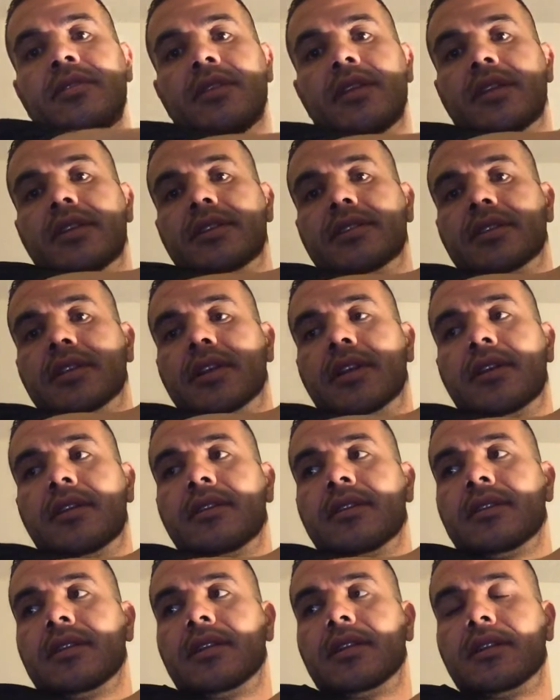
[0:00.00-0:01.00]
There's
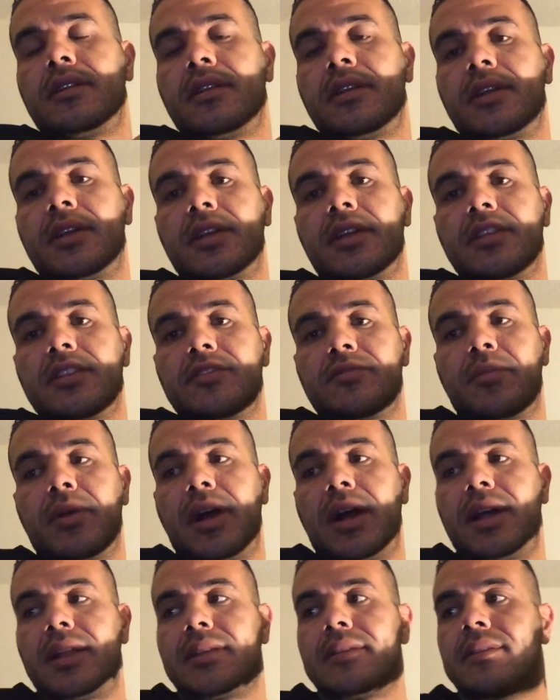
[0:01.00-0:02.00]
a good
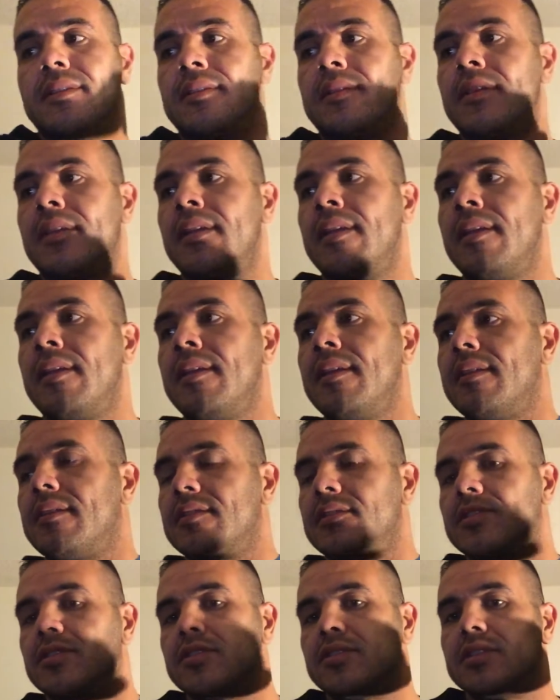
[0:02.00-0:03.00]
spot.
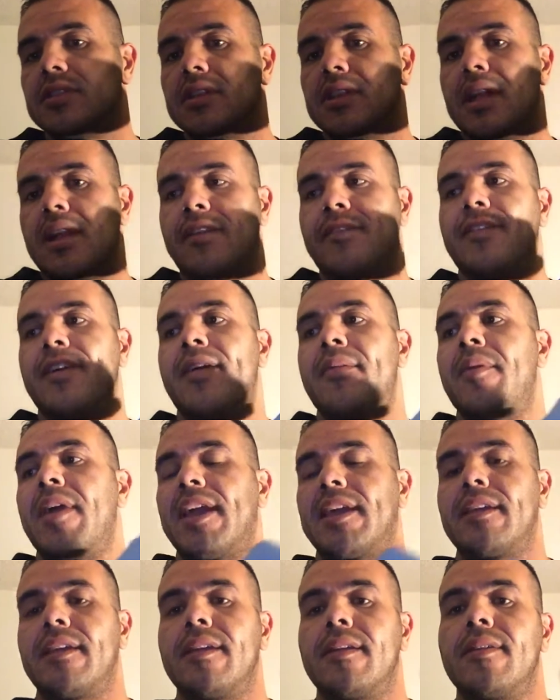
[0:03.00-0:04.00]
There's usually a lot of fat
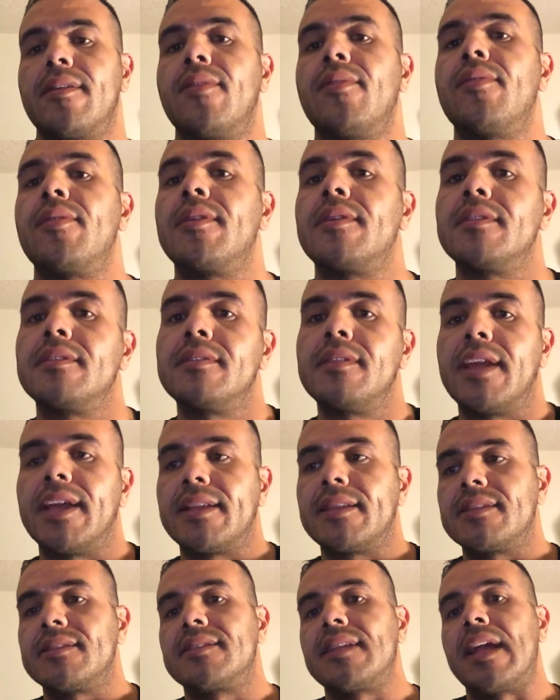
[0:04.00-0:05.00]
back here, or
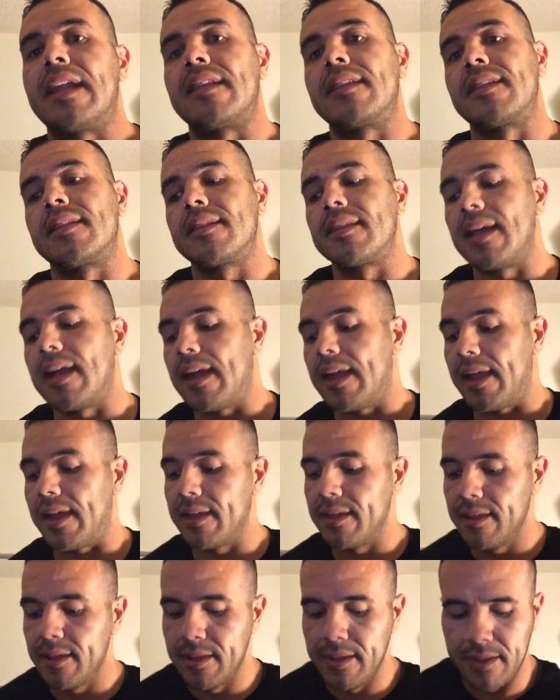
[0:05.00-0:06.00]
like the side of the
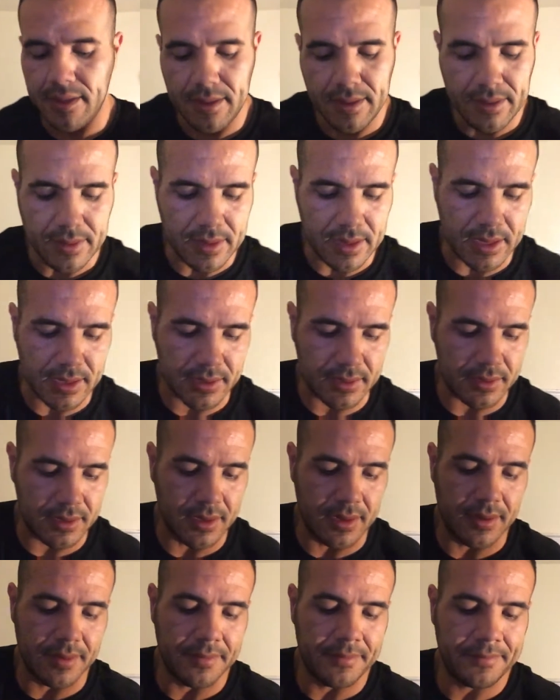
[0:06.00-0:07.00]
thigh. That's
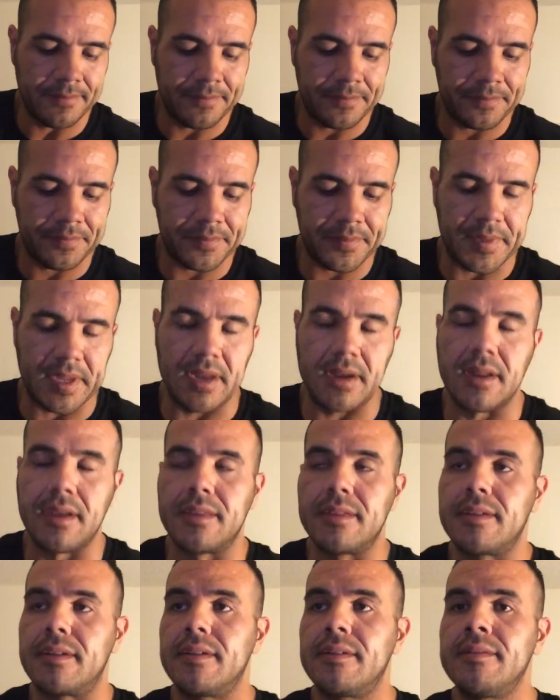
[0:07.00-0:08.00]

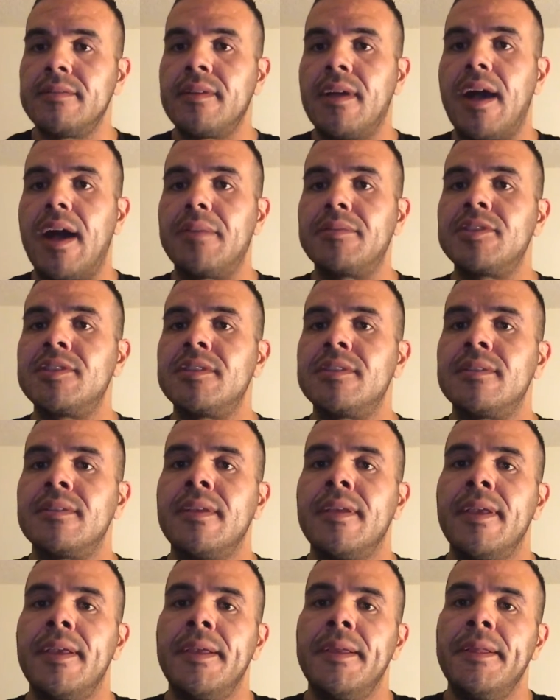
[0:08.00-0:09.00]
another option.